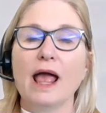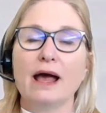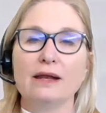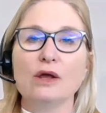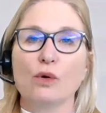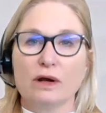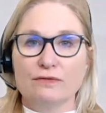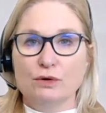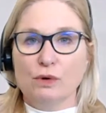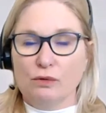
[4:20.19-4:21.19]
or if you
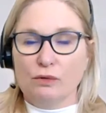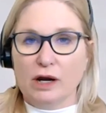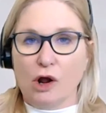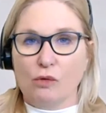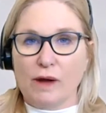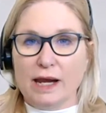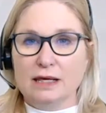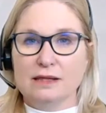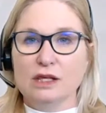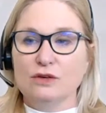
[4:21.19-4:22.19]
own it already,
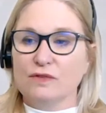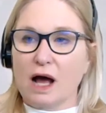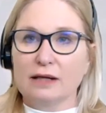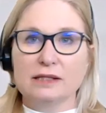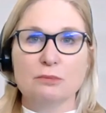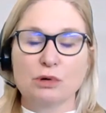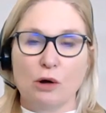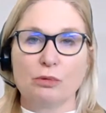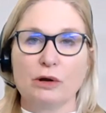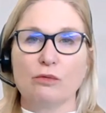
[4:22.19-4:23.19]
that you've got the
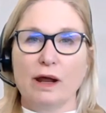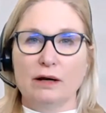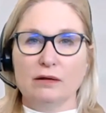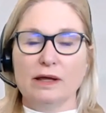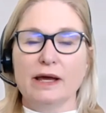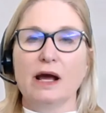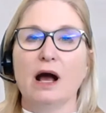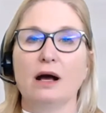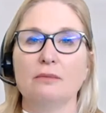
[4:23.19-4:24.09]
appropriate rental income